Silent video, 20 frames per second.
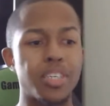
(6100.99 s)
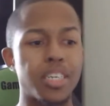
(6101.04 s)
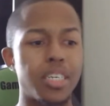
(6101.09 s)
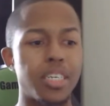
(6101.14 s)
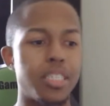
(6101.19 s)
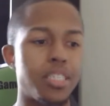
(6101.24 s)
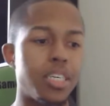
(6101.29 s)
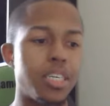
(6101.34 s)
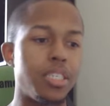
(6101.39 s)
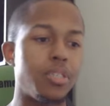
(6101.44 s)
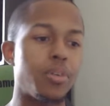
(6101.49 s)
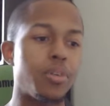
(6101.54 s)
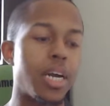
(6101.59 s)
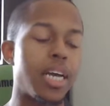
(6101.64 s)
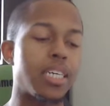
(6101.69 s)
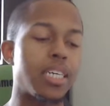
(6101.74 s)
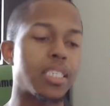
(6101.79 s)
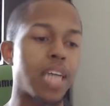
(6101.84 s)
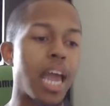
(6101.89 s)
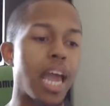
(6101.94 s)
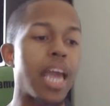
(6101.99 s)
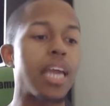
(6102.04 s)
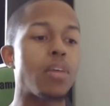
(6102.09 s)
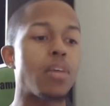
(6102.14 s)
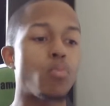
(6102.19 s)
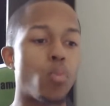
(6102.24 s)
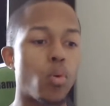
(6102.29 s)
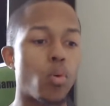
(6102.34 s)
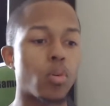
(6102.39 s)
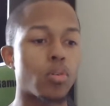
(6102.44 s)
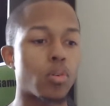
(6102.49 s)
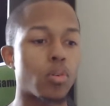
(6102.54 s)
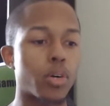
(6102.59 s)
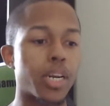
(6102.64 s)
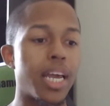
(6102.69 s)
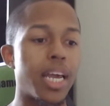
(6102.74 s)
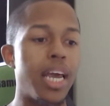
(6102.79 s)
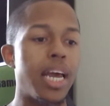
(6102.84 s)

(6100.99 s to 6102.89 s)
continue as a warlord.